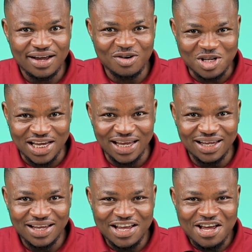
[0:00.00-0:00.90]

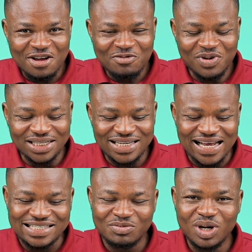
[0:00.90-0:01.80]
okay? But
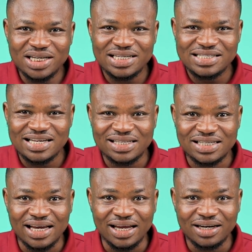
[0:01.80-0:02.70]
assimilation sets
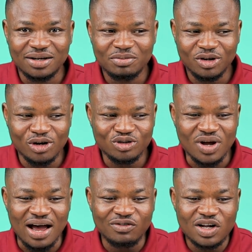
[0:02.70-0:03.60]
in because we
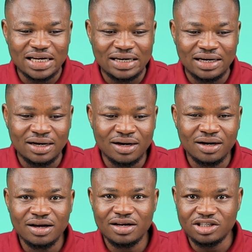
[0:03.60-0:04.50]
have
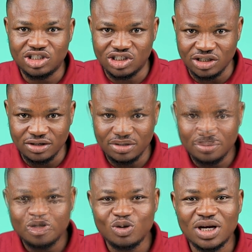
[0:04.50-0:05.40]
j.
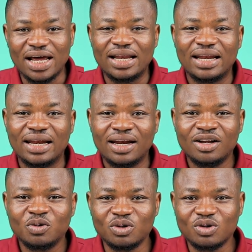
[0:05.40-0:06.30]
So the
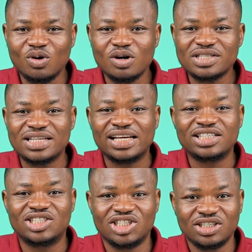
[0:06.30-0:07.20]
n would cause the
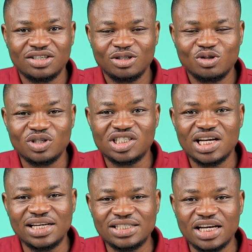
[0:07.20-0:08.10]
j to
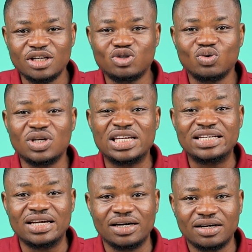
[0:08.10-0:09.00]
change into
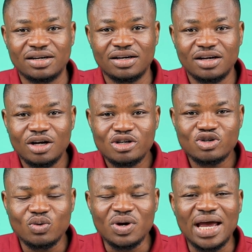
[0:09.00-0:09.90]
ny.
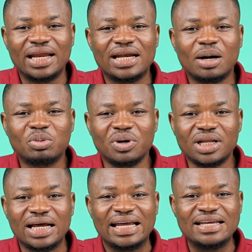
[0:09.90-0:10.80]
So we end up with
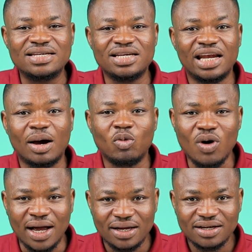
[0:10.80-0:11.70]

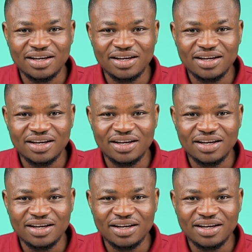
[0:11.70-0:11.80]
nyinamwa.